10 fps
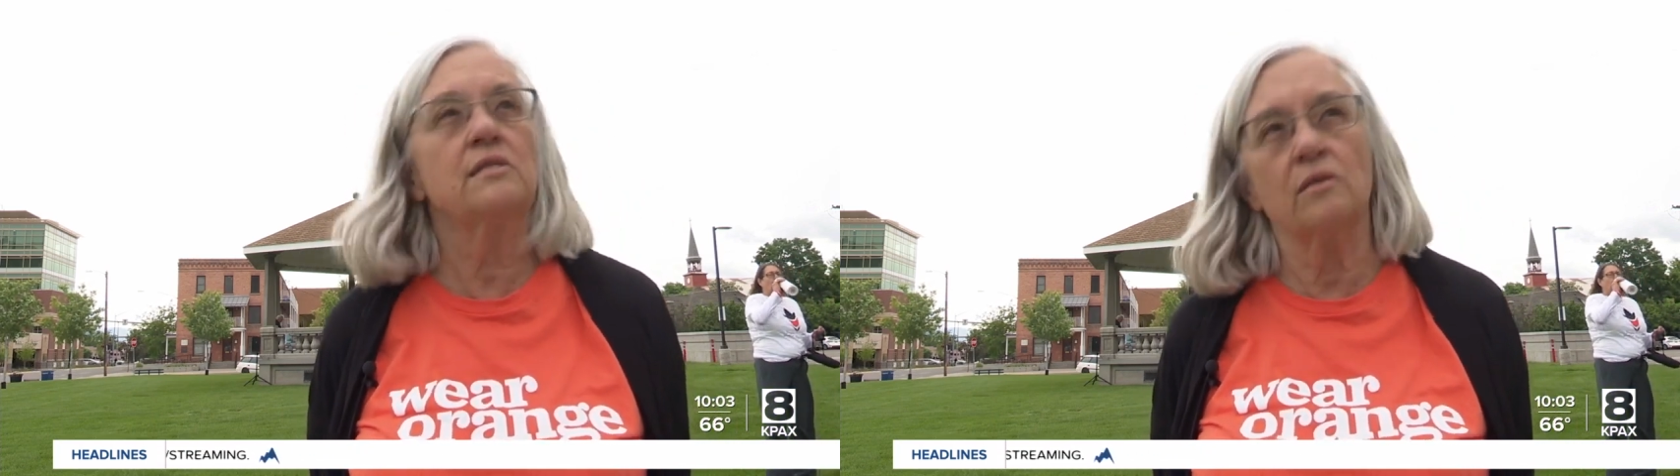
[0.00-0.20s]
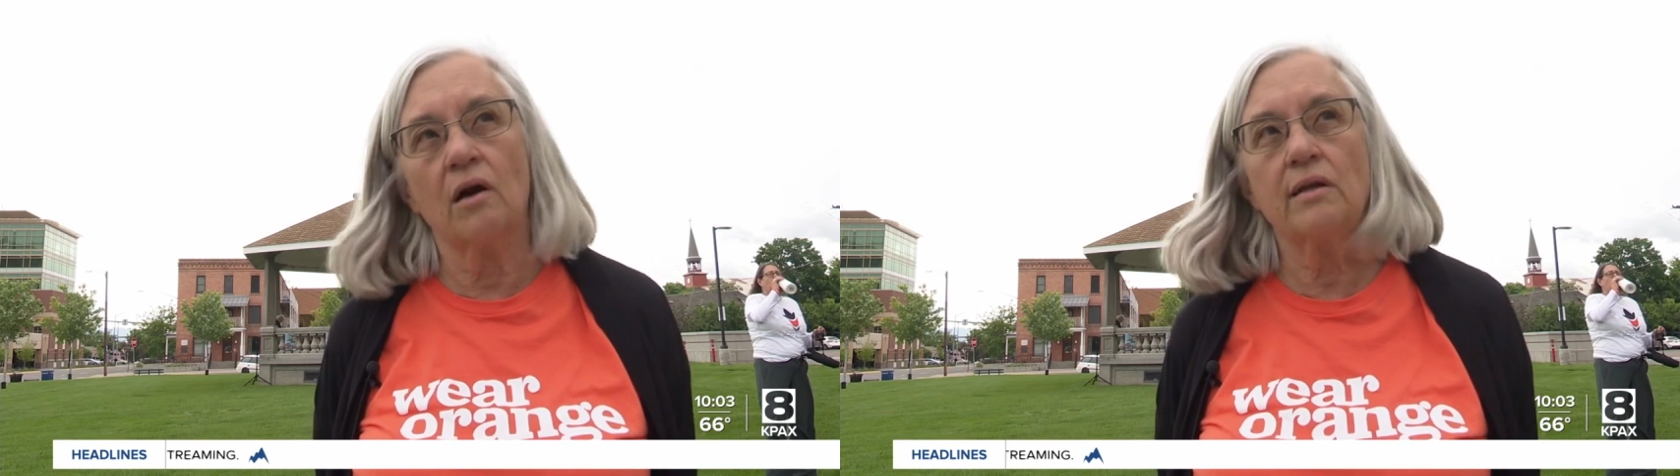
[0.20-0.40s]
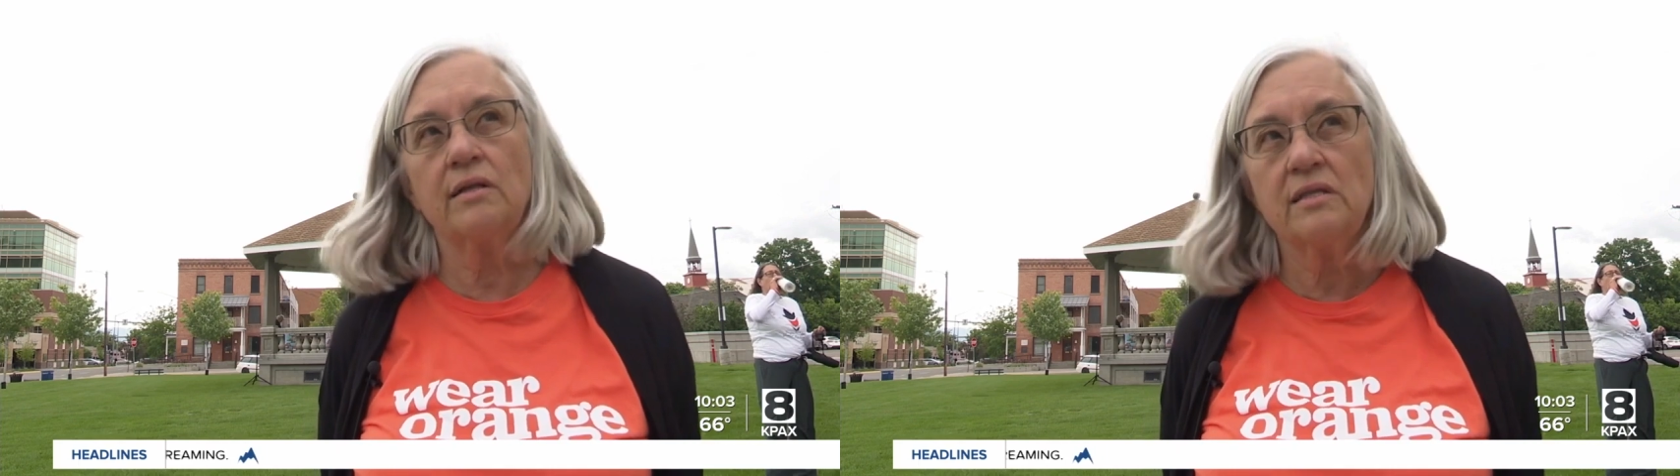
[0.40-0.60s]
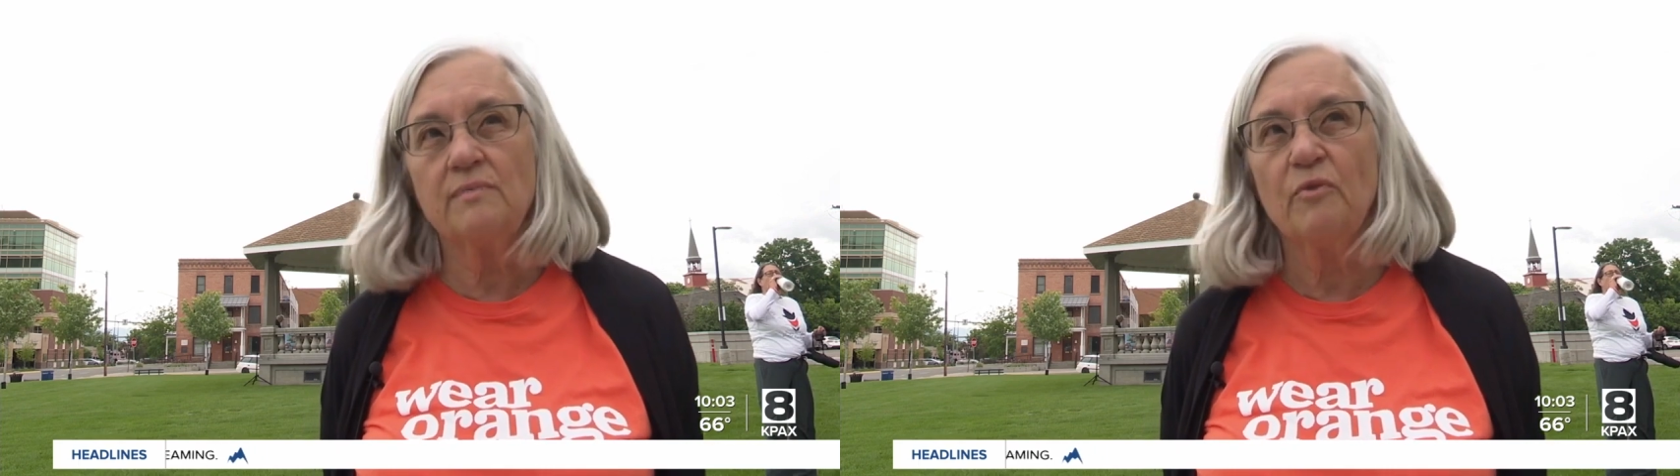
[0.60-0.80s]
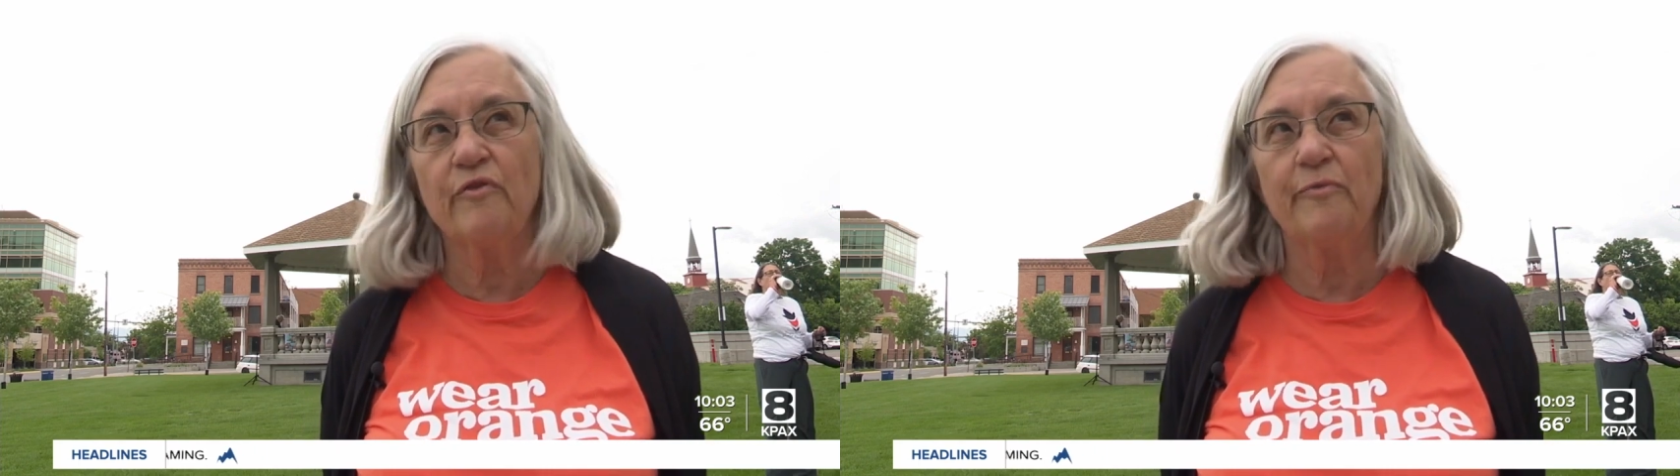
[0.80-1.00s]
started
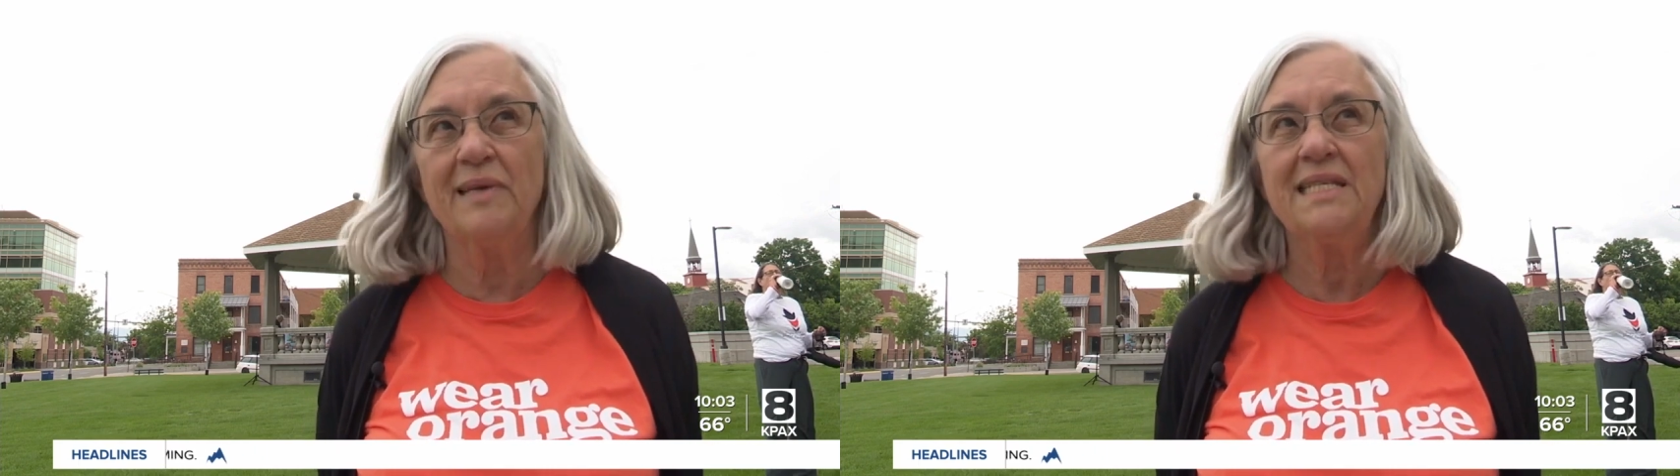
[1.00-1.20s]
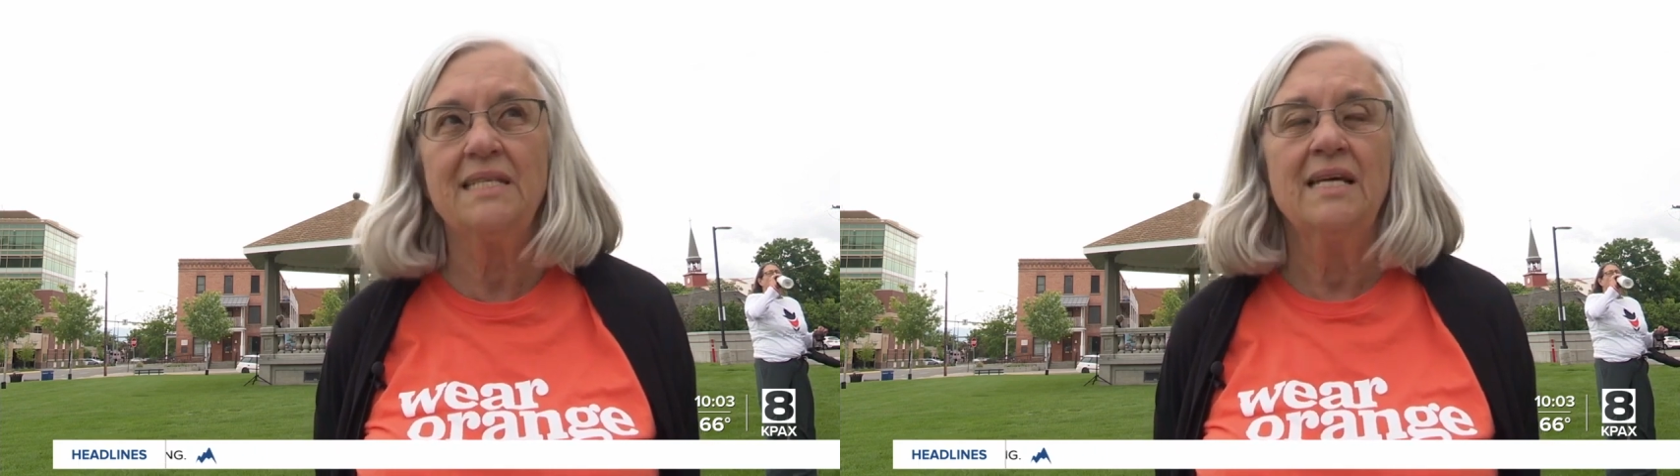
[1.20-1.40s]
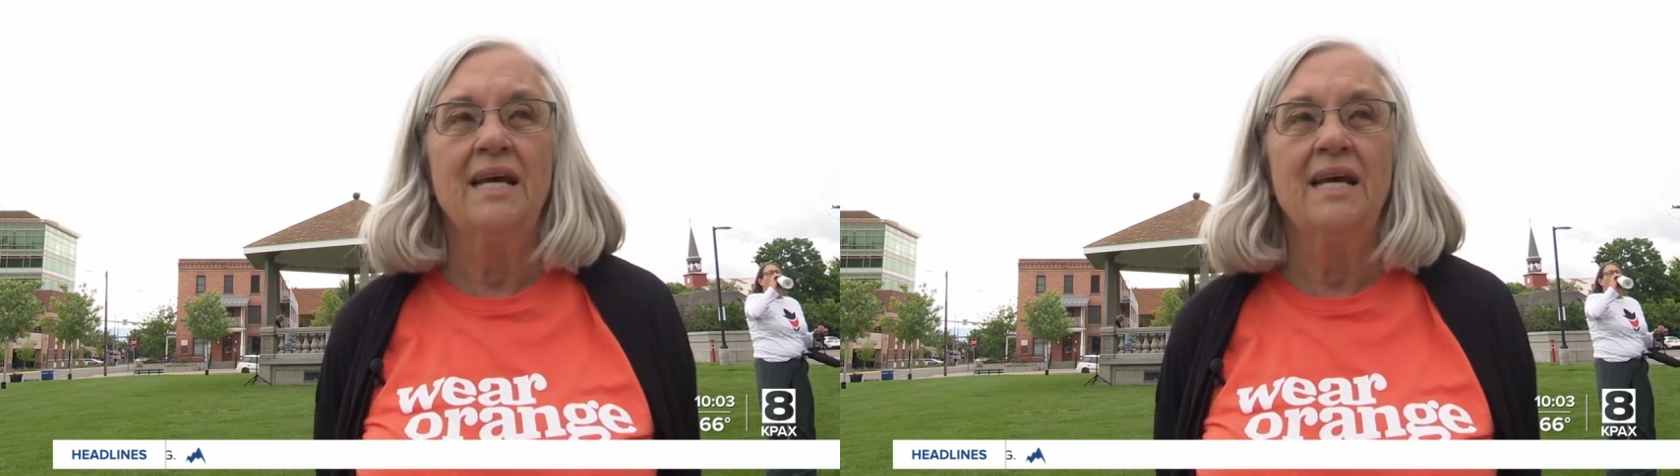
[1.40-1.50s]
this movement.